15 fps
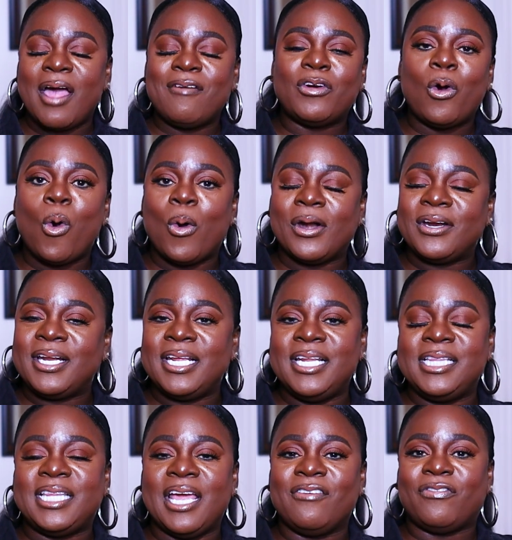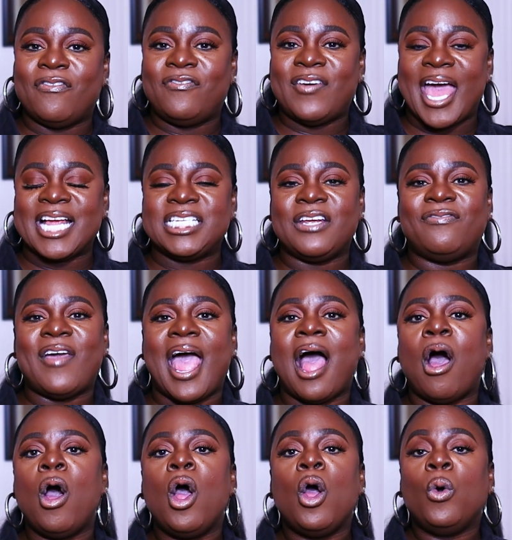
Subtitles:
ever ordered anything from Fashionphile?